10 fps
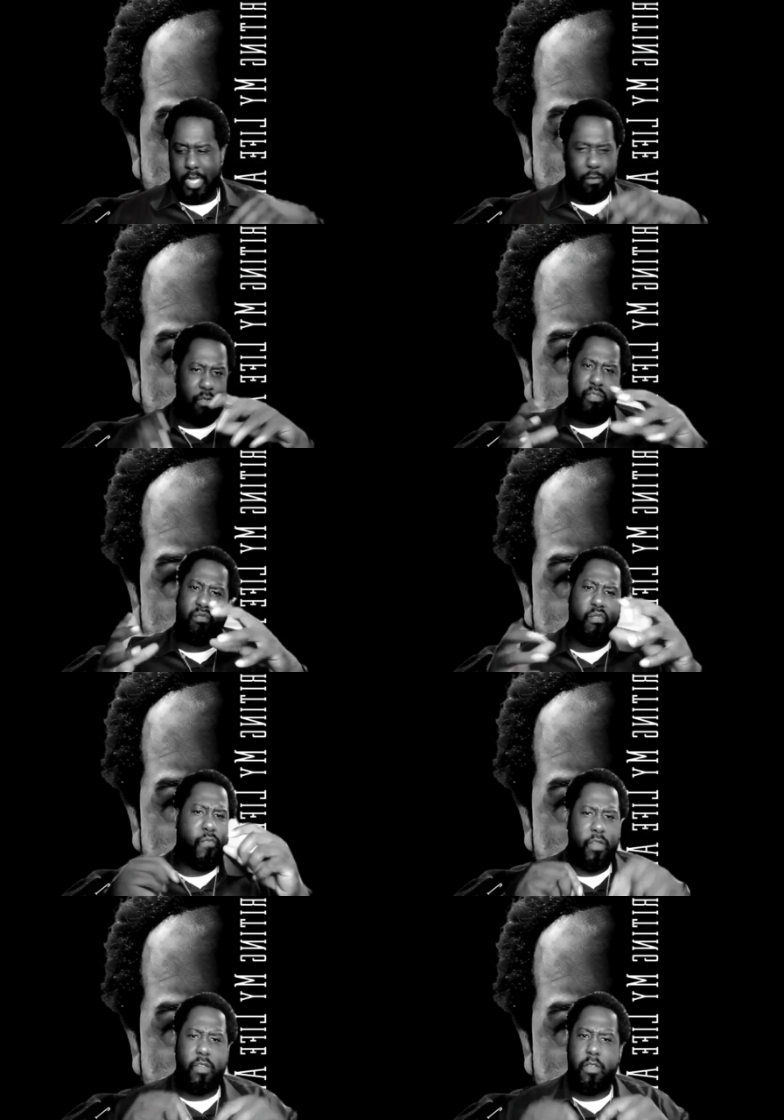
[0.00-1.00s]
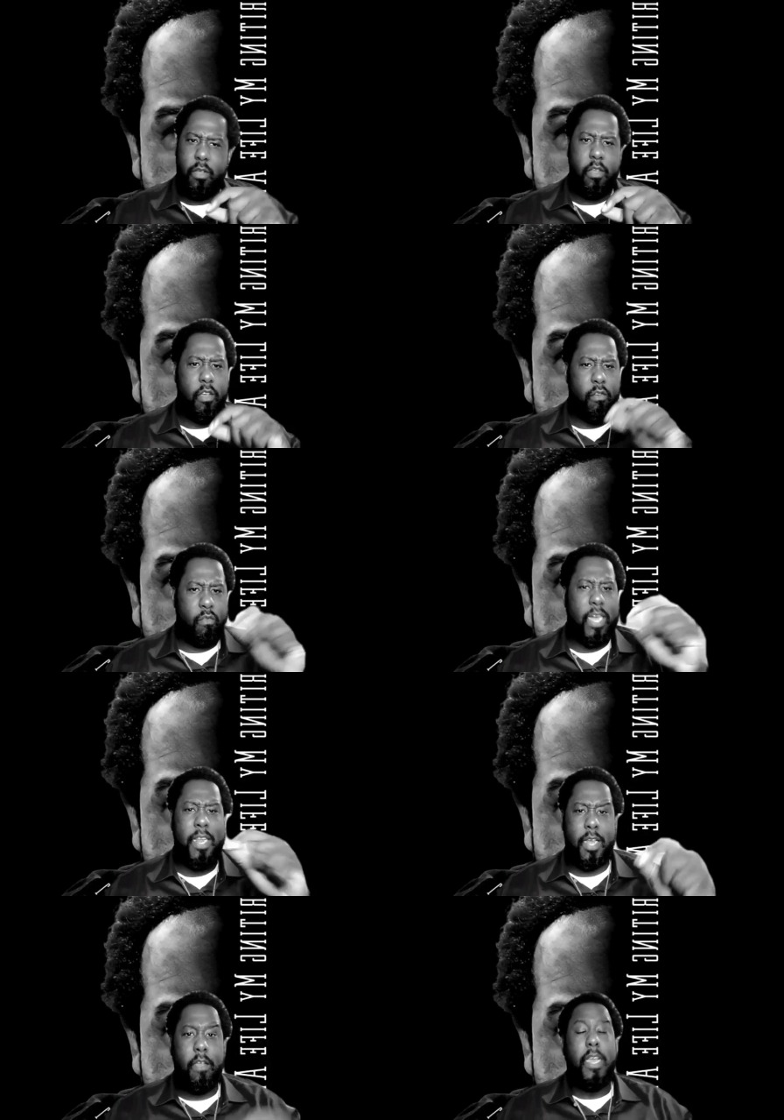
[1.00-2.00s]
I went to school for
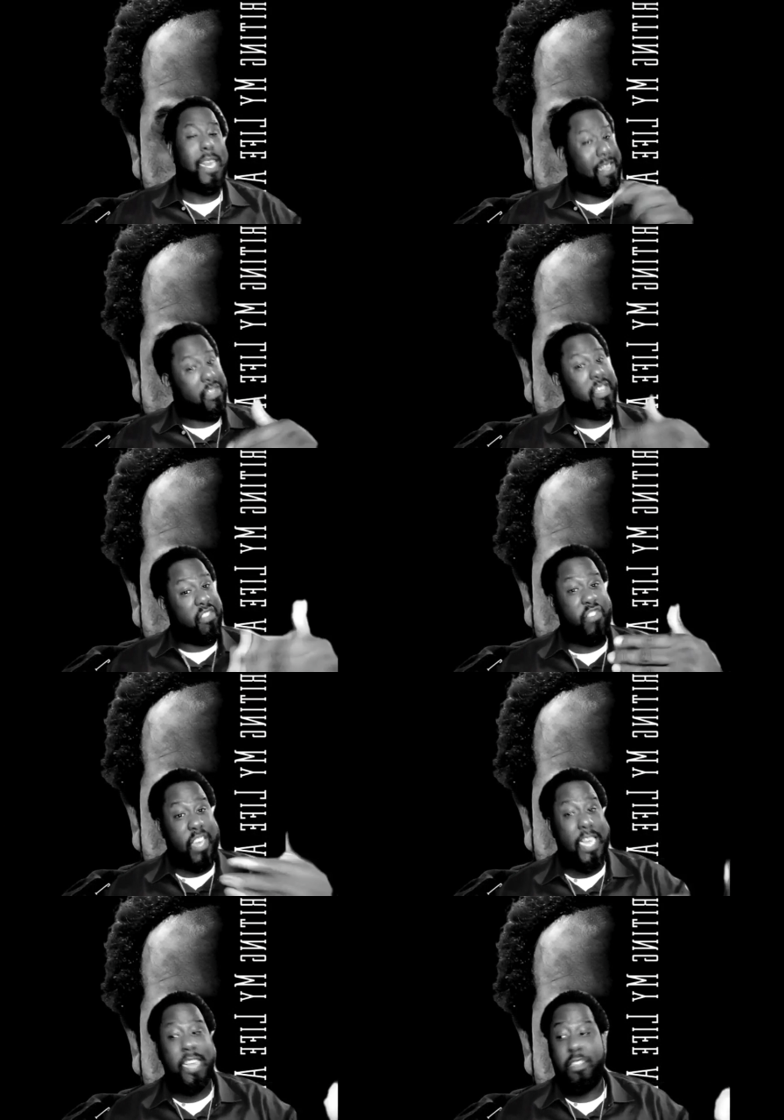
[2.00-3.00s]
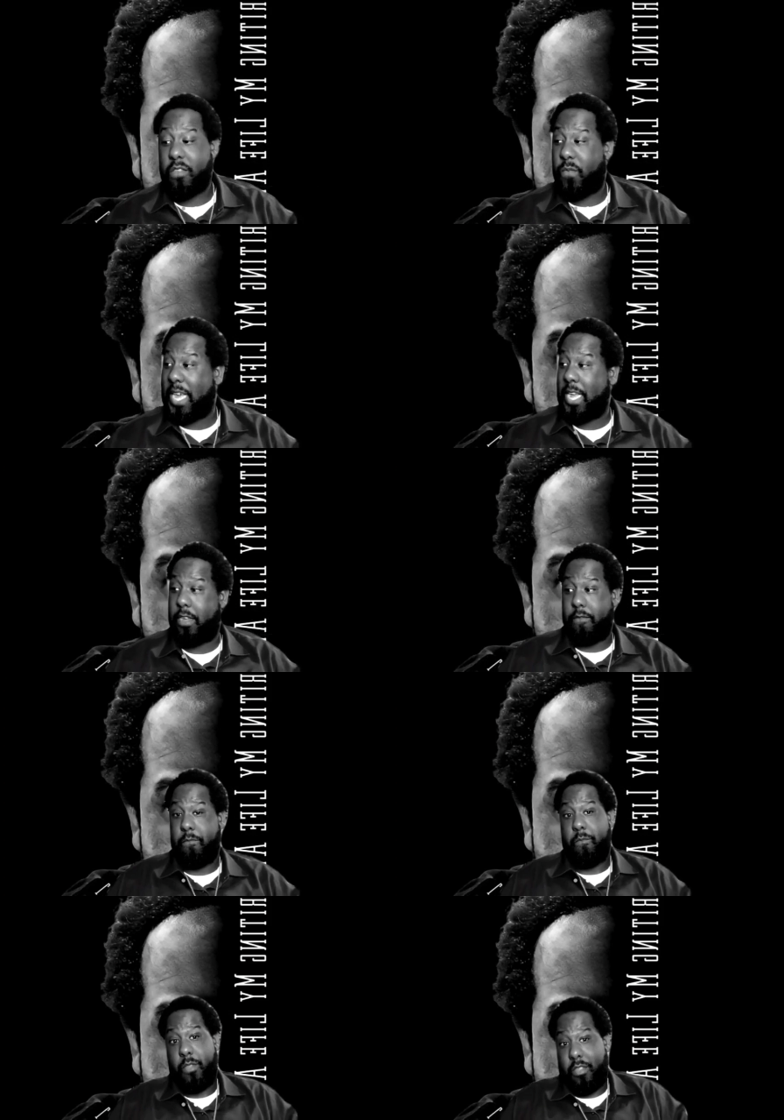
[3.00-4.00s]
writing and I took a chance of like,
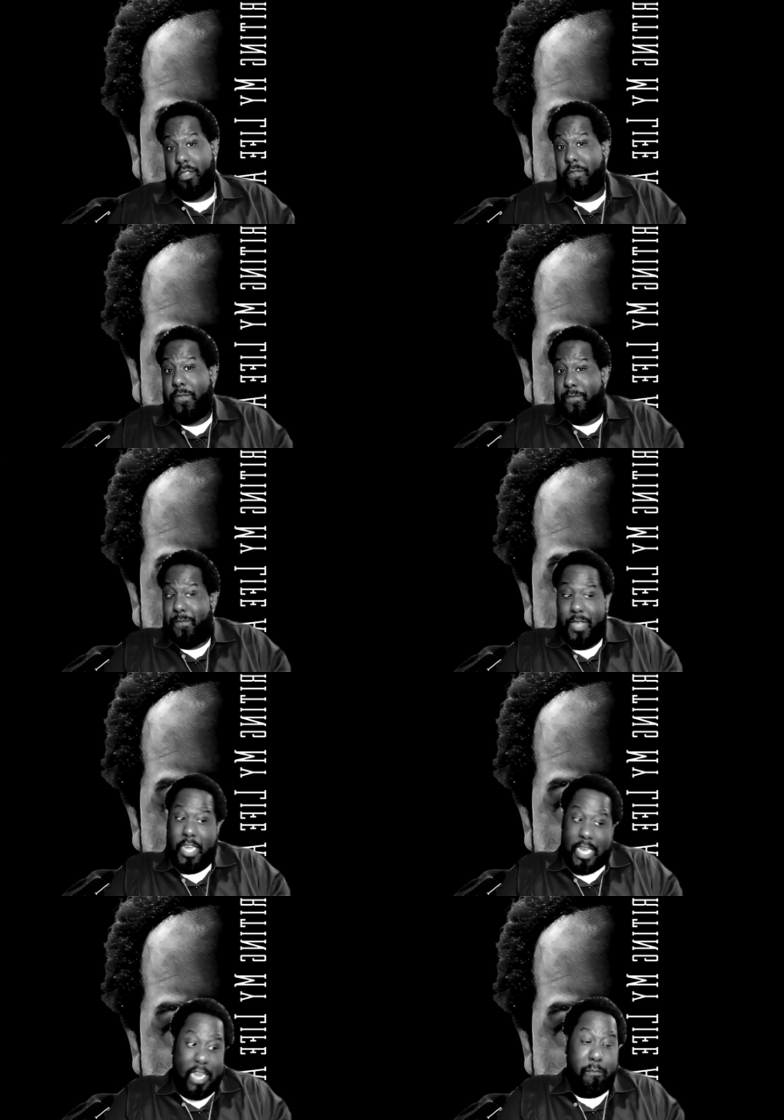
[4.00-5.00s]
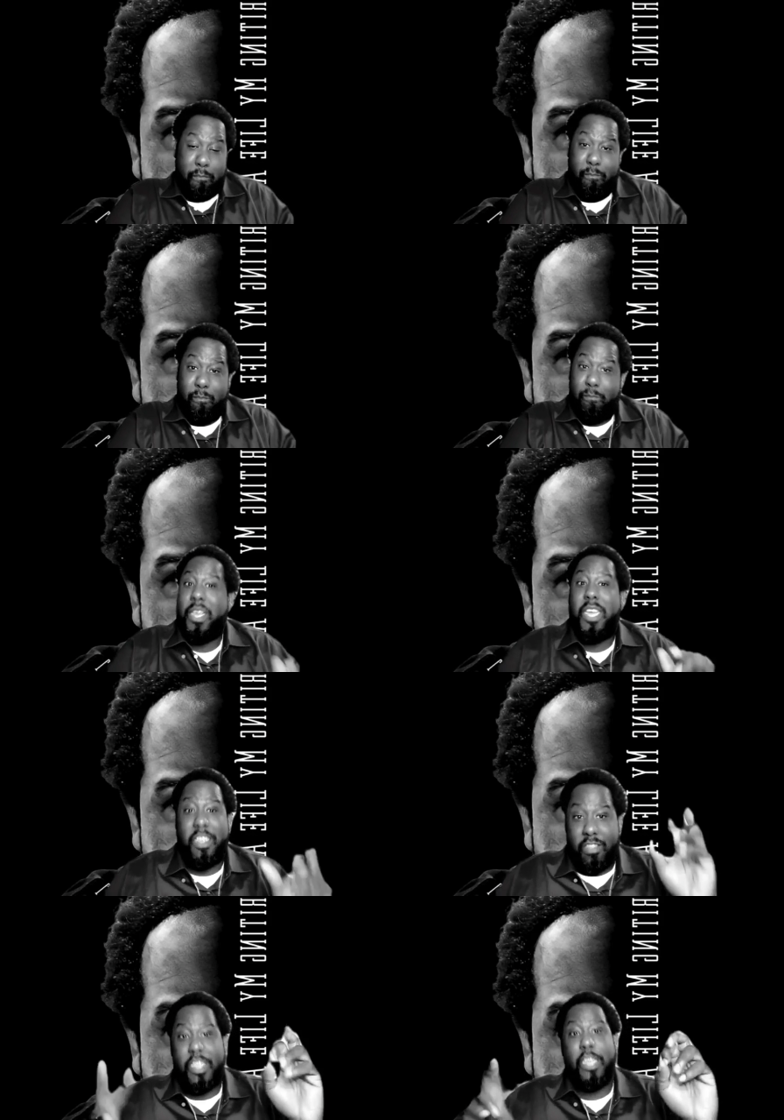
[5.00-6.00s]
so it can be
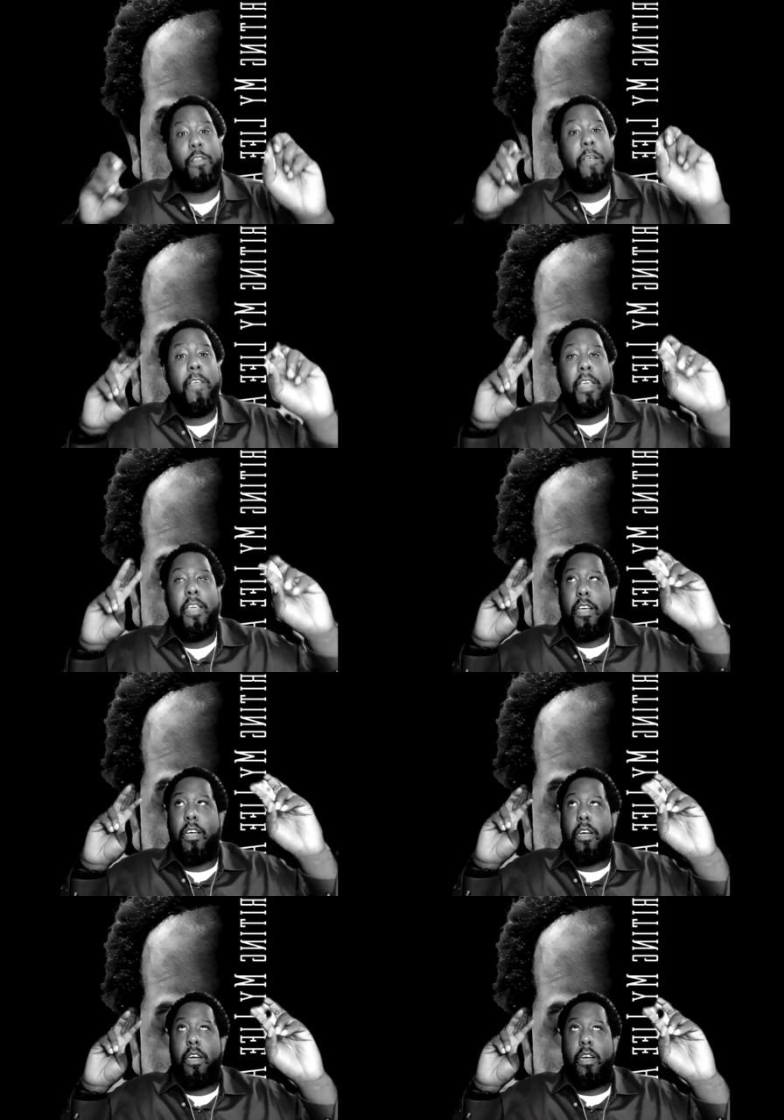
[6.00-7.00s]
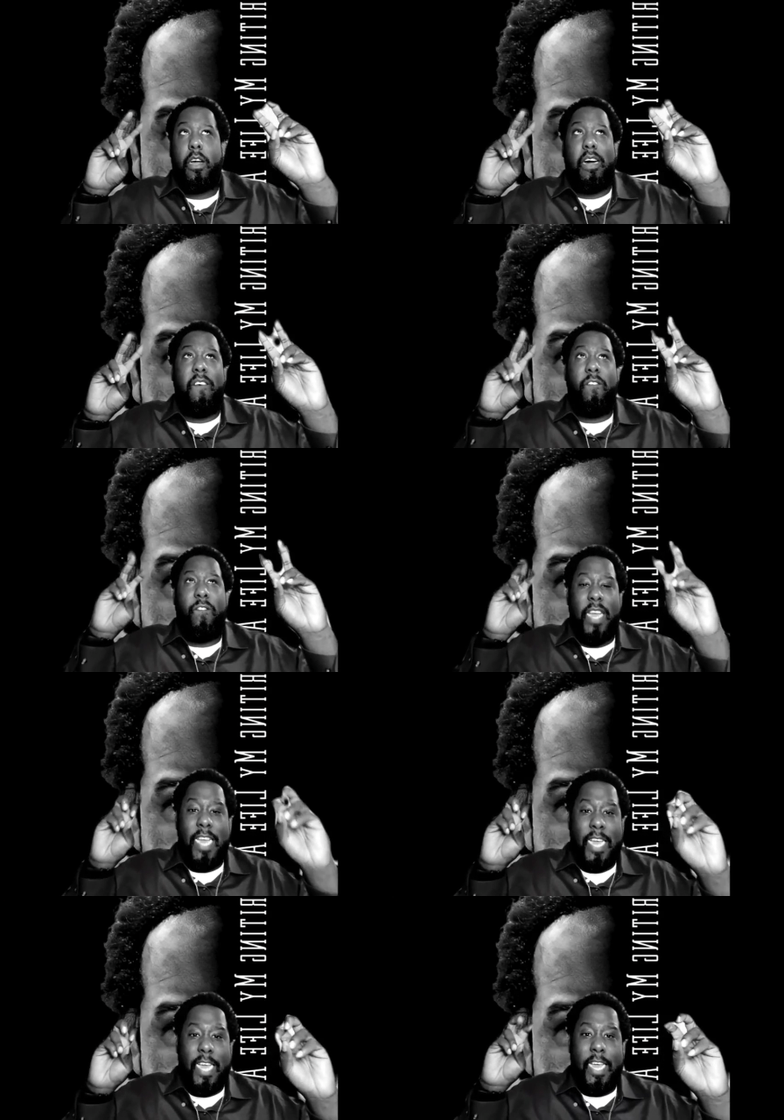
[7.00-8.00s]
considered a
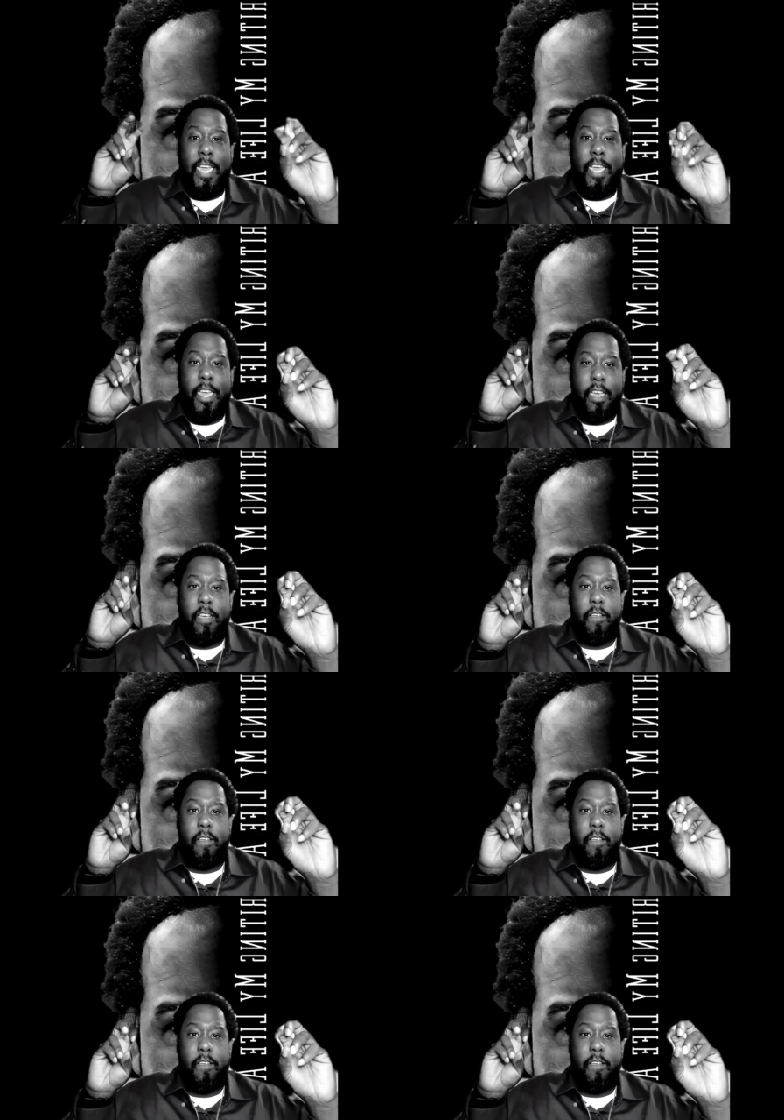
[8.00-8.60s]
vague,